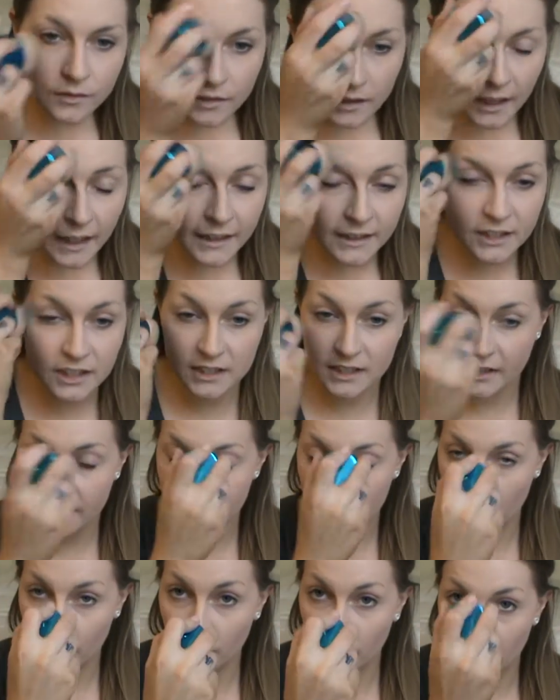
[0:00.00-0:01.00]
And just gives
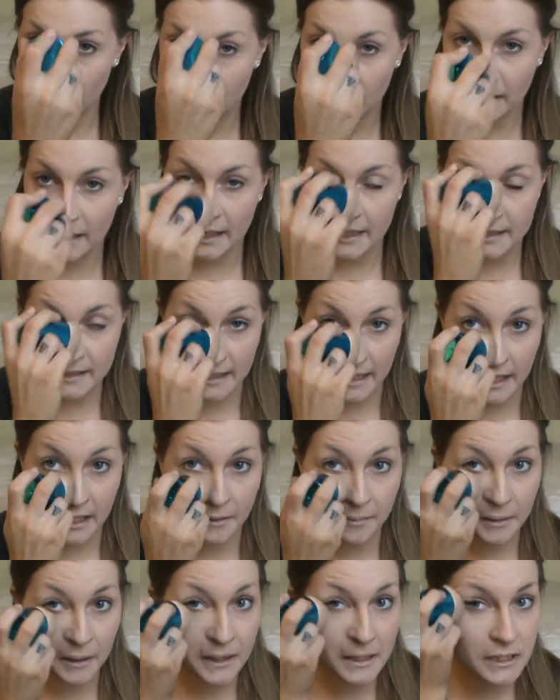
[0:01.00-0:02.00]
it a really nice
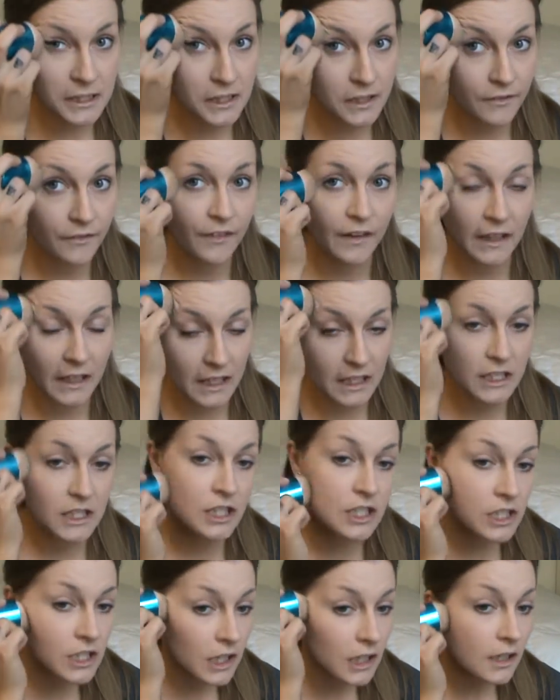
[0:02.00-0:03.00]
airbrushed
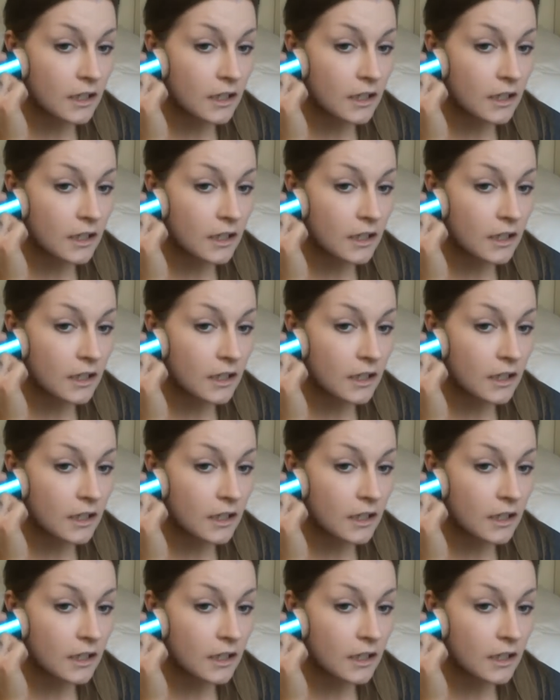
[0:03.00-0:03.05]
finish.